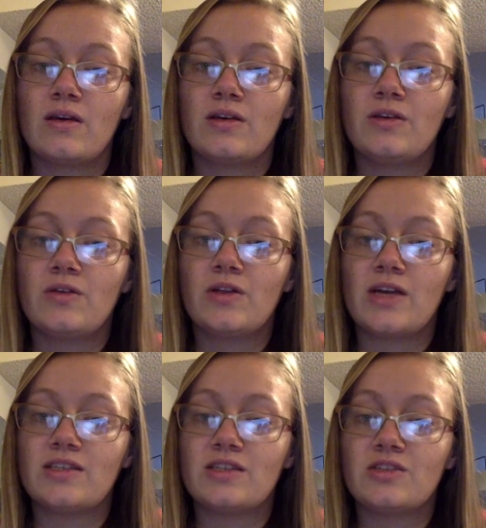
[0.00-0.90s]

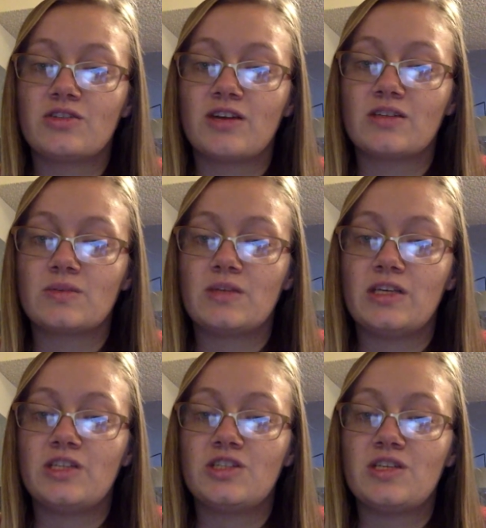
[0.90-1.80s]
Utilizing trust with
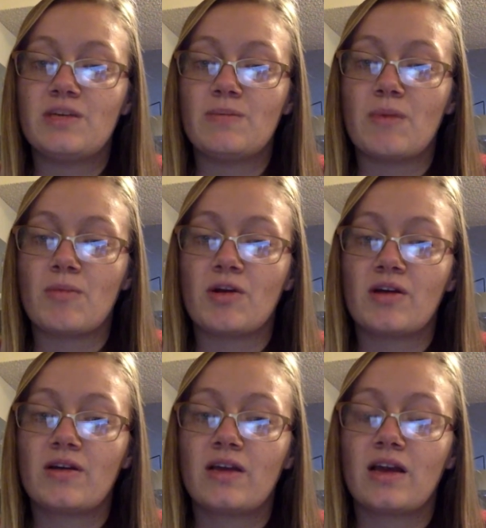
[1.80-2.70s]
each team
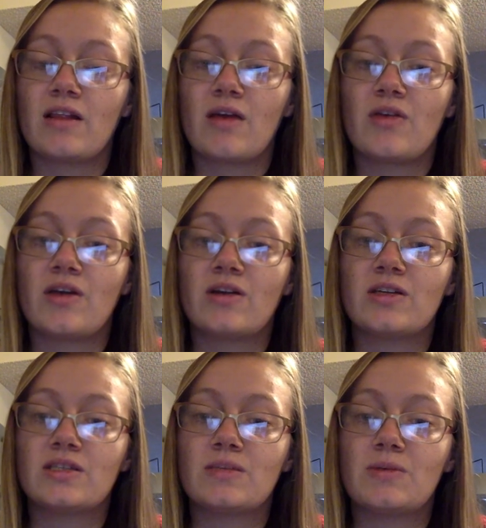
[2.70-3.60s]
member can allow the
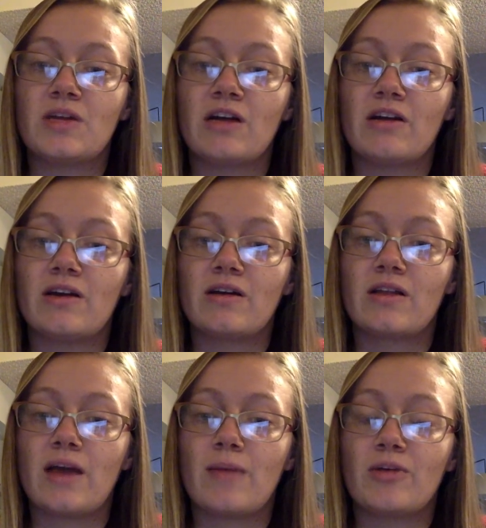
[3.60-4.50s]
interdisciplinary
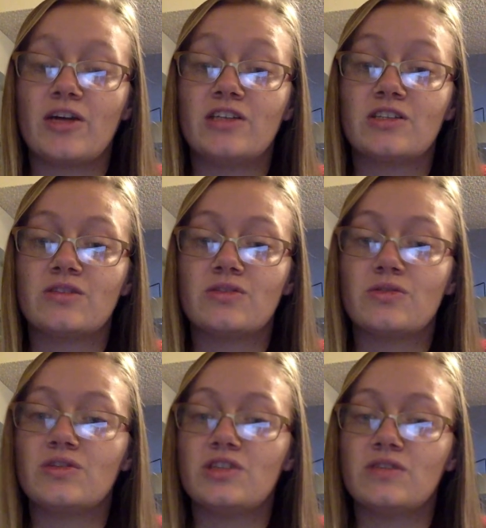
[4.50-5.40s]
collaboration to
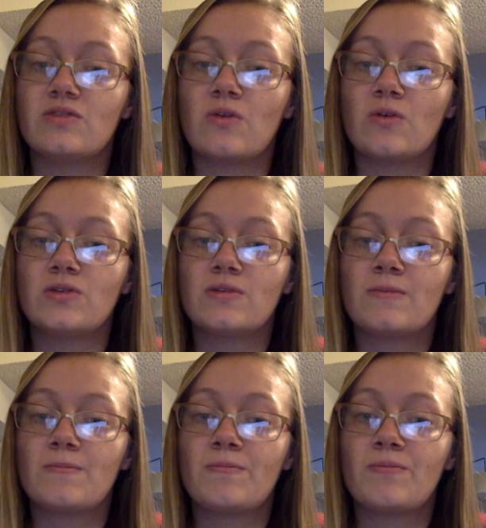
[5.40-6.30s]
achieve goals.
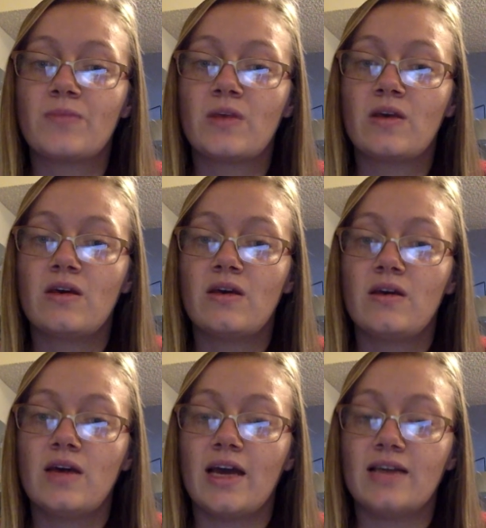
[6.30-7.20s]

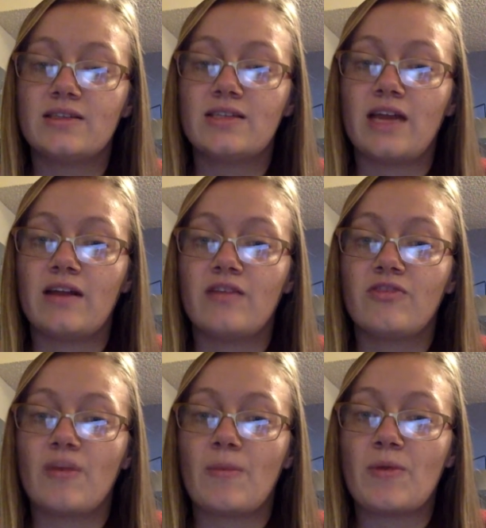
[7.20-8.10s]
As stated
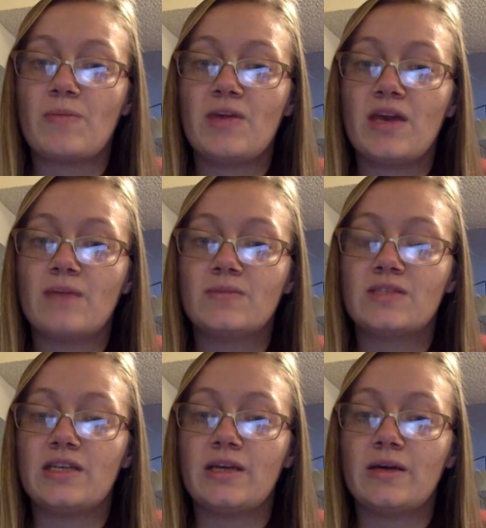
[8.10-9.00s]
from the
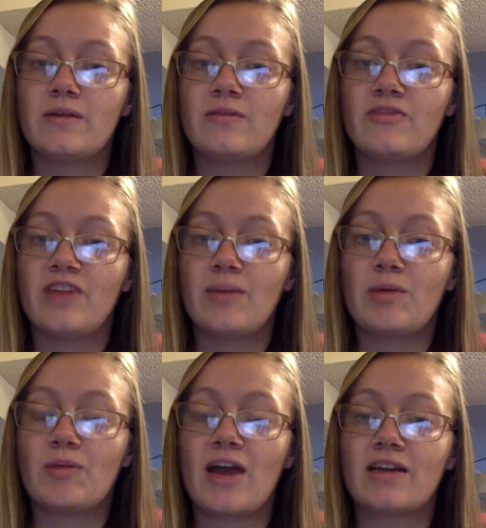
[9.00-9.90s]
BMC Family
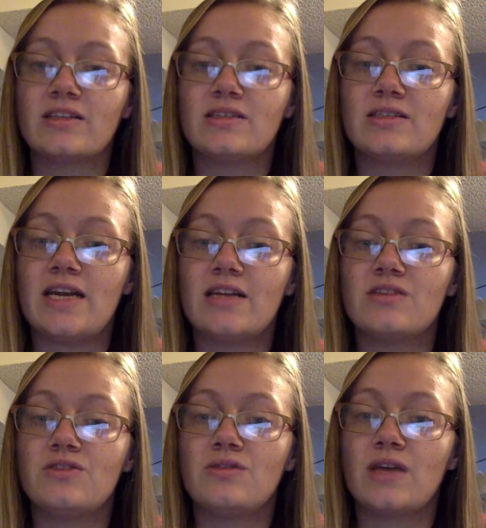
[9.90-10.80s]
Practice
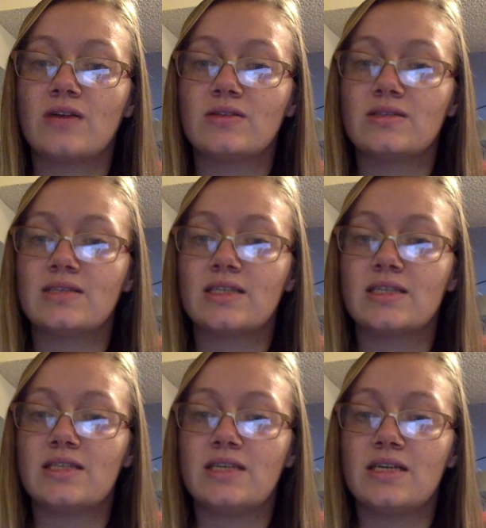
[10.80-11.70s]
dated
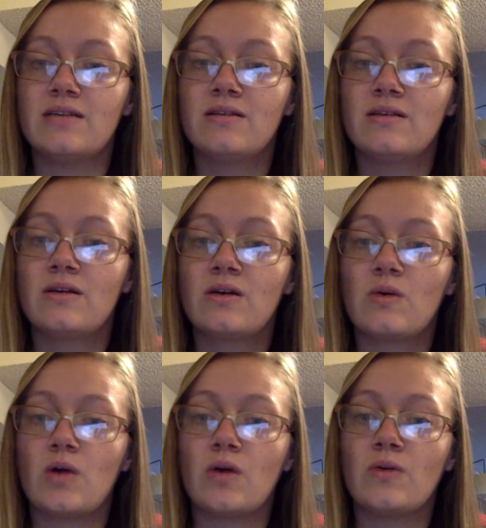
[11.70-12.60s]
2016,
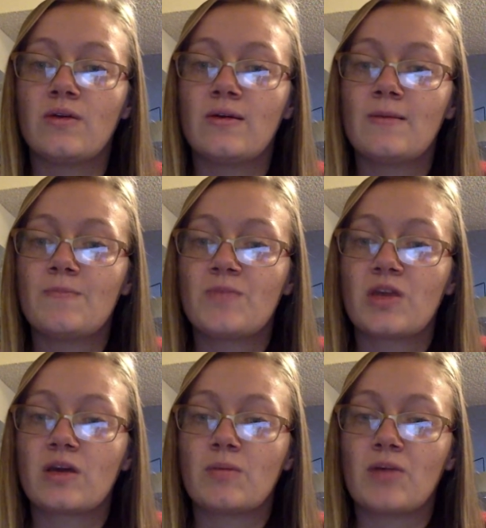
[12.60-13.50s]
quote,
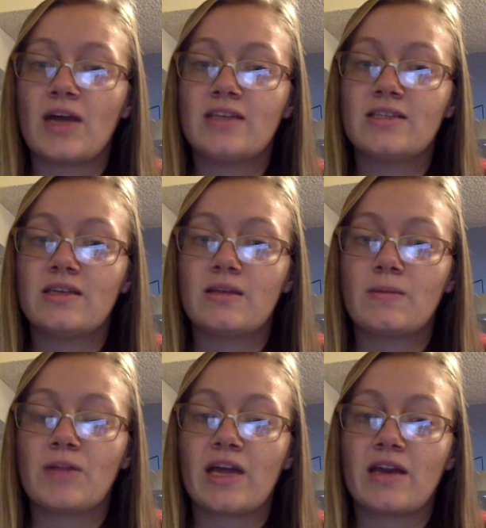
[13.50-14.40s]
comprising the
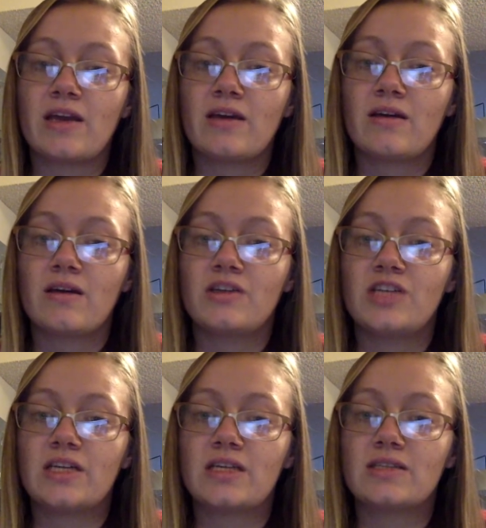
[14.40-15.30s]
planning,
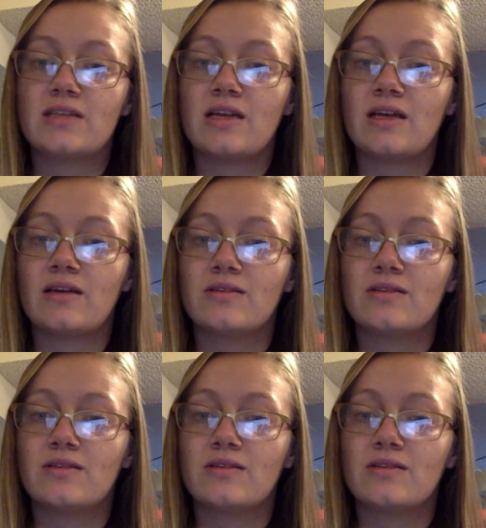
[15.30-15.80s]
agenda setting,